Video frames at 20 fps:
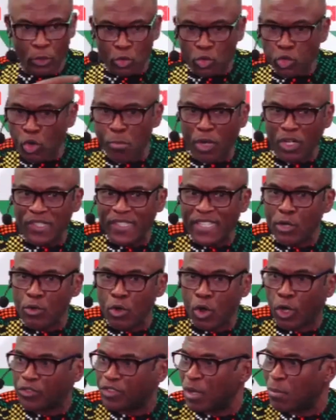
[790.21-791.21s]
Two months
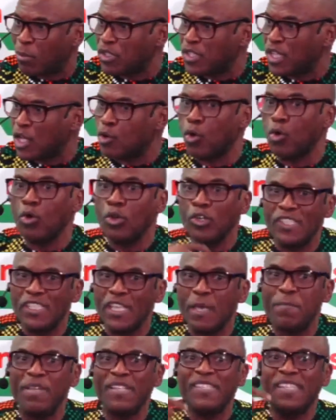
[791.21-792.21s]
ago or three months ago,
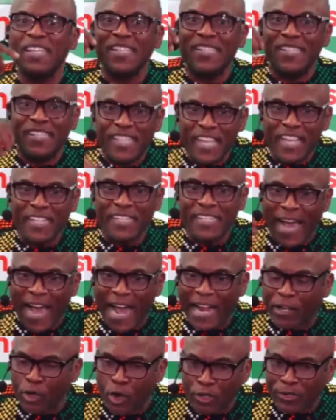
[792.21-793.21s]
CBC did
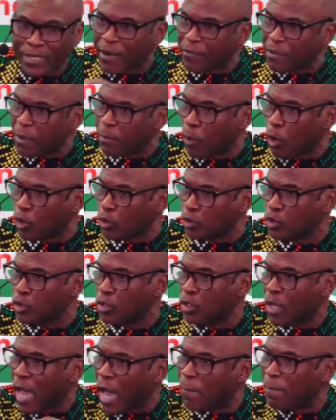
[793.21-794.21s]
another report
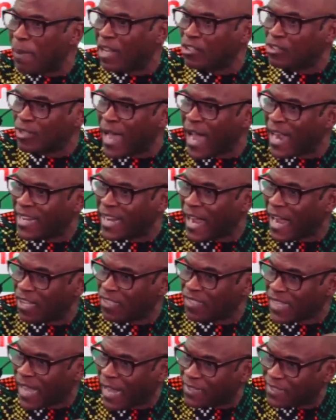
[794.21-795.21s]
about how
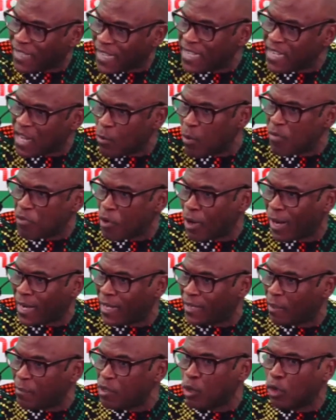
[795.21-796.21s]
cows are taken away from
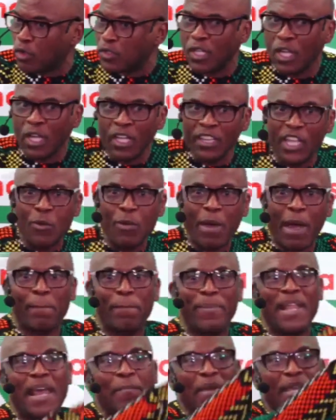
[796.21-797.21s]
Canada because they were
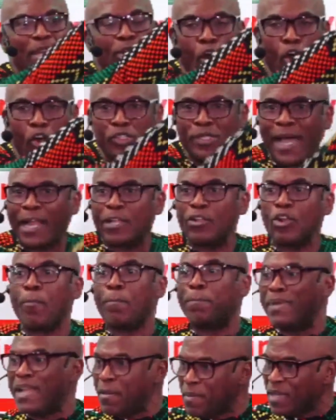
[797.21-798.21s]
blaming us and not
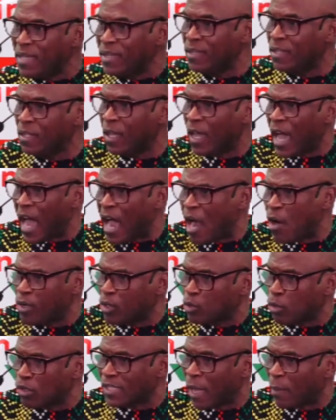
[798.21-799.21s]
blaming how
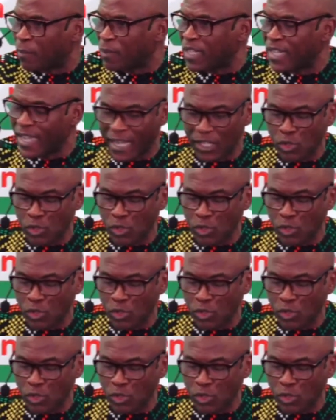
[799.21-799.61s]
it was happening here.